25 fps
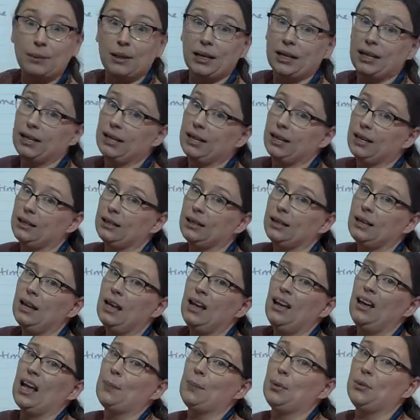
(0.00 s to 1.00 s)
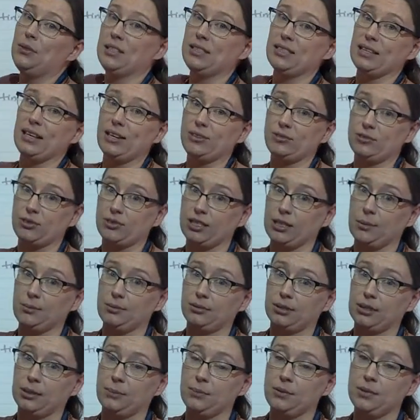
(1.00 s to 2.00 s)
But again, I put these extra
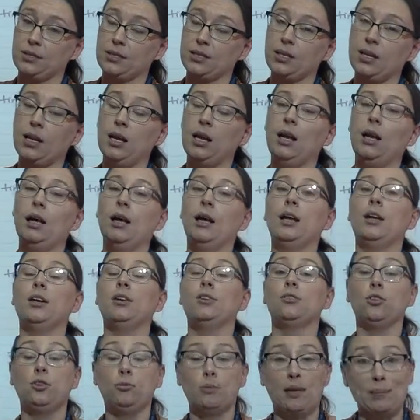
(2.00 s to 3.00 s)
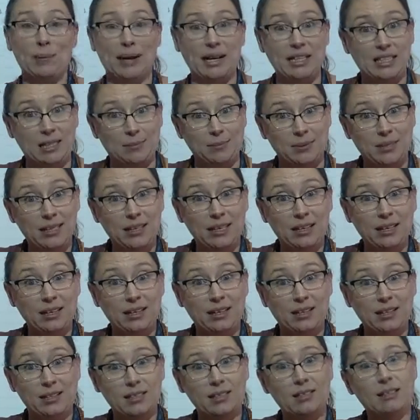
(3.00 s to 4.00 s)
subscripts. They might seem
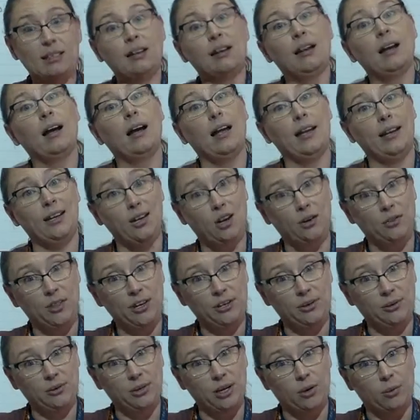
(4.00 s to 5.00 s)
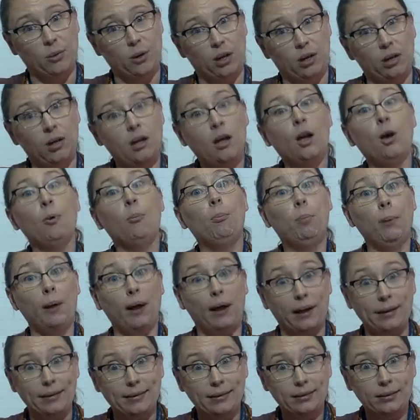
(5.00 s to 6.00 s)
tedious. I know they do NOAA,
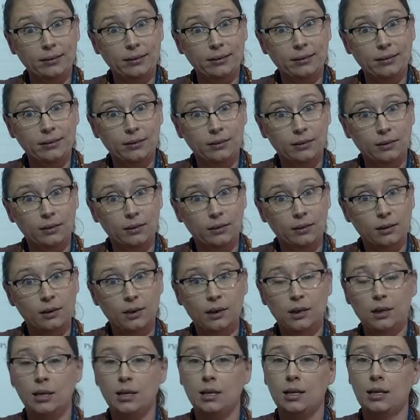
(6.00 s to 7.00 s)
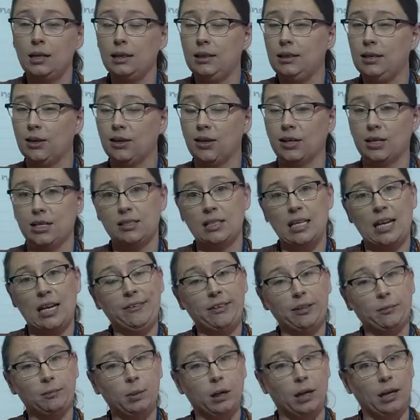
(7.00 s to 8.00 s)
but they're going to
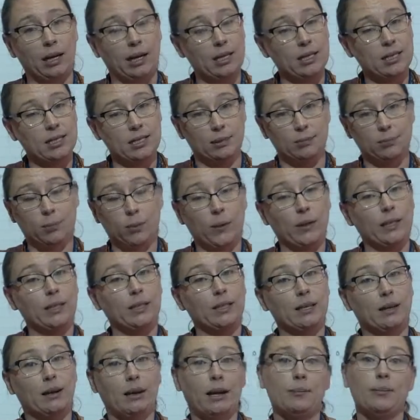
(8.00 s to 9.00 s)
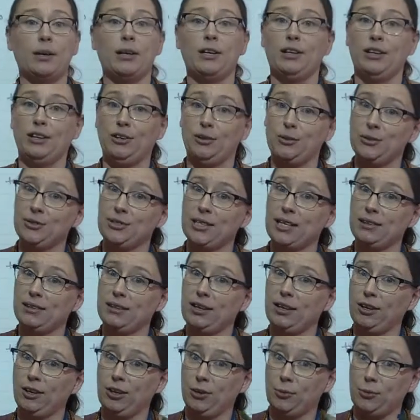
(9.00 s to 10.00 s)
save your butt at some point in time, and then you'll say
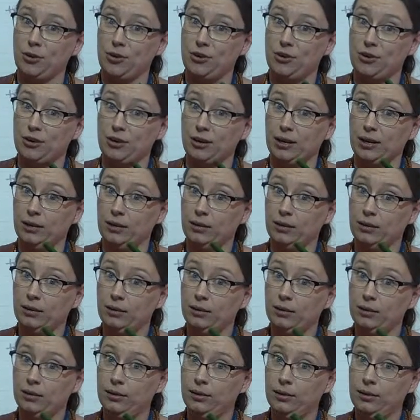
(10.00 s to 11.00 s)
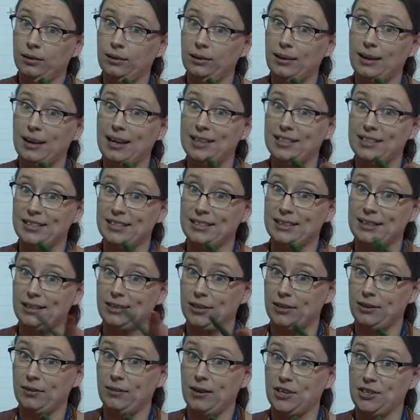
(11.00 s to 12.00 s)
thank you when you're in NC
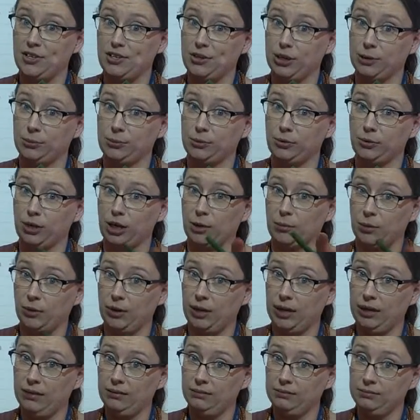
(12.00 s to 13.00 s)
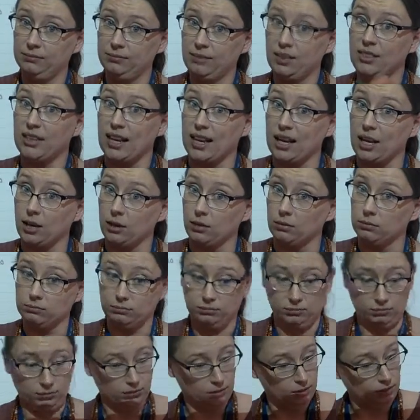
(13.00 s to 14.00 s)
State engineering program, okay? Thank you.
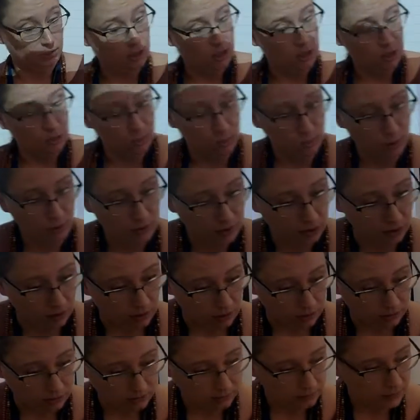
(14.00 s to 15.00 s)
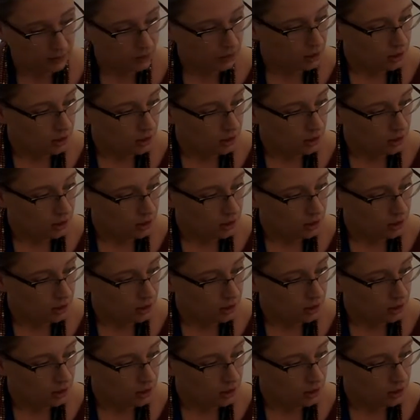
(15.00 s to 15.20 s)
Moving on.